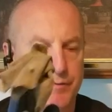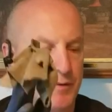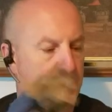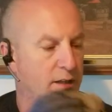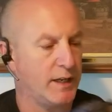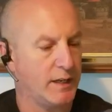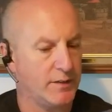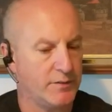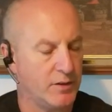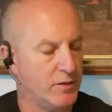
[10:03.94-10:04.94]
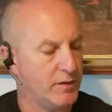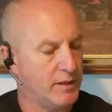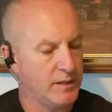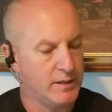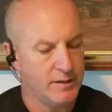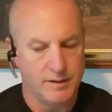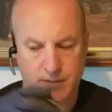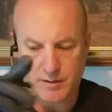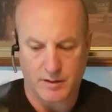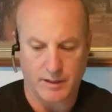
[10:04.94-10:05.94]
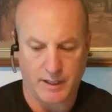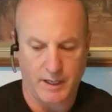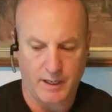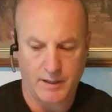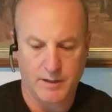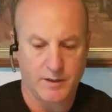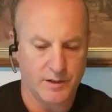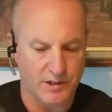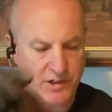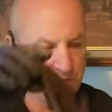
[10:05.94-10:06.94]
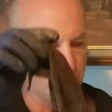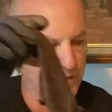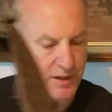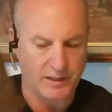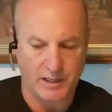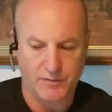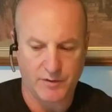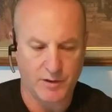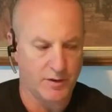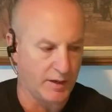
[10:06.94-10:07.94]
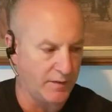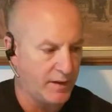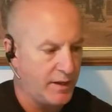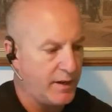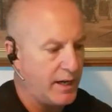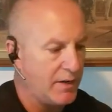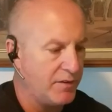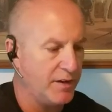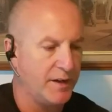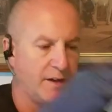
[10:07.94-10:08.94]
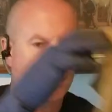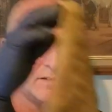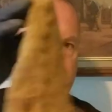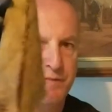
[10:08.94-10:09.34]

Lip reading: for clean. So clean, dirty, D for dirty. And then I have a nice